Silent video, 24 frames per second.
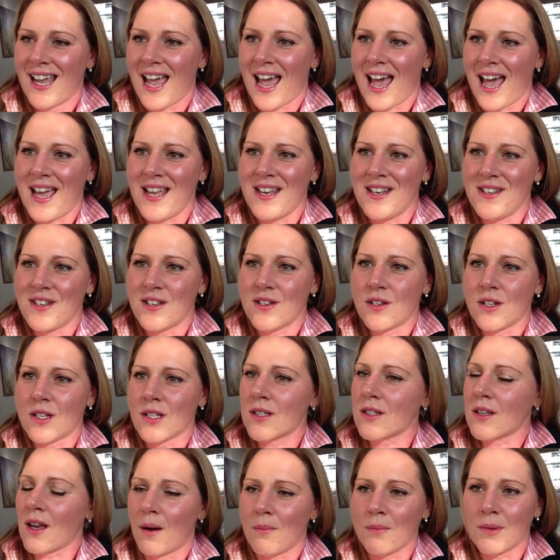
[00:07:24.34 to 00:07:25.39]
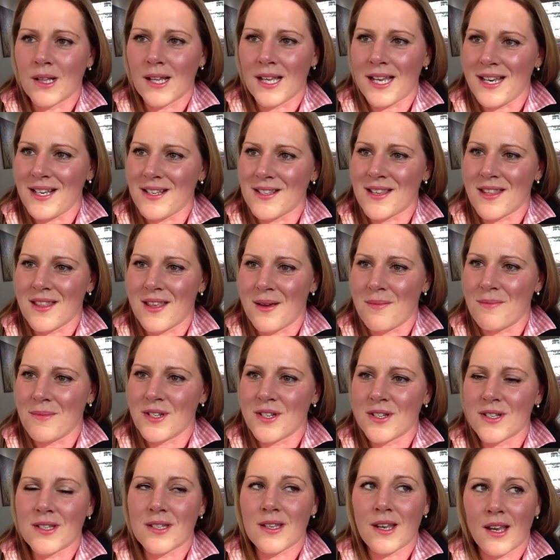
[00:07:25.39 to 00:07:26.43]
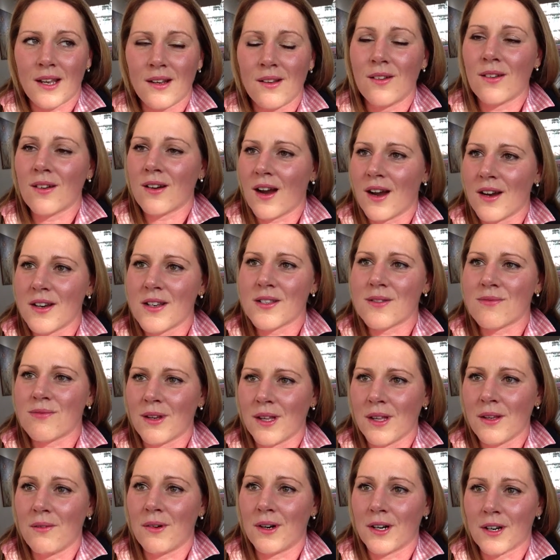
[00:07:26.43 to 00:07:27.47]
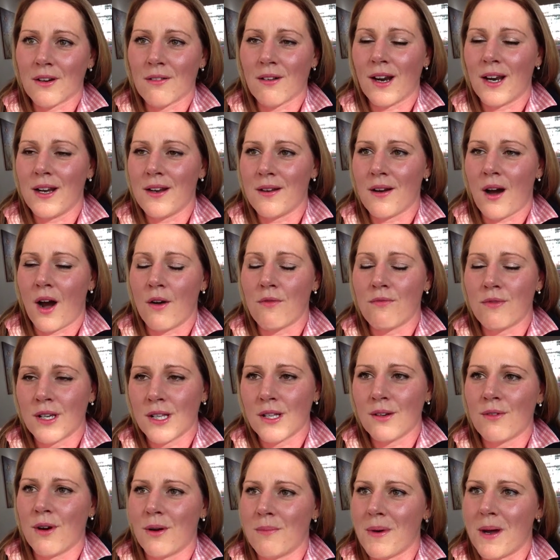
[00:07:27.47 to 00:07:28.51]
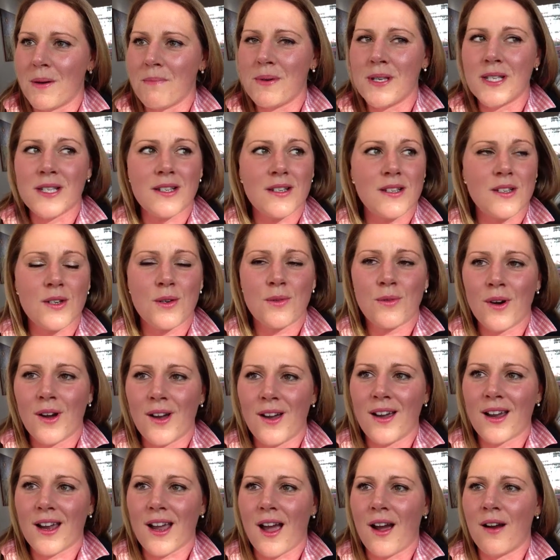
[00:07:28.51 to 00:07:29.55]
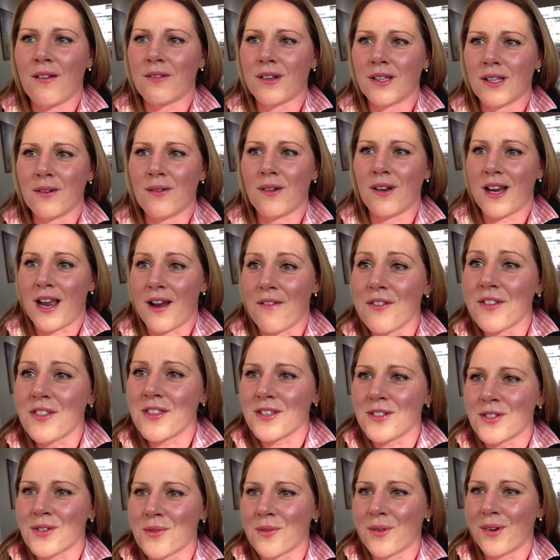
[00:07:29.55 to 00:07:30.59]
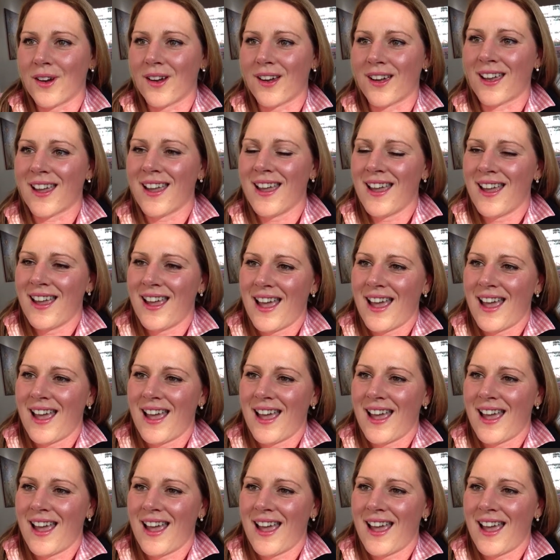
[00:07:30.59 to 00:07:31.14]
And just come clean to them and just say, look, I just really want to create, I really want my business to work. I really want everything to work.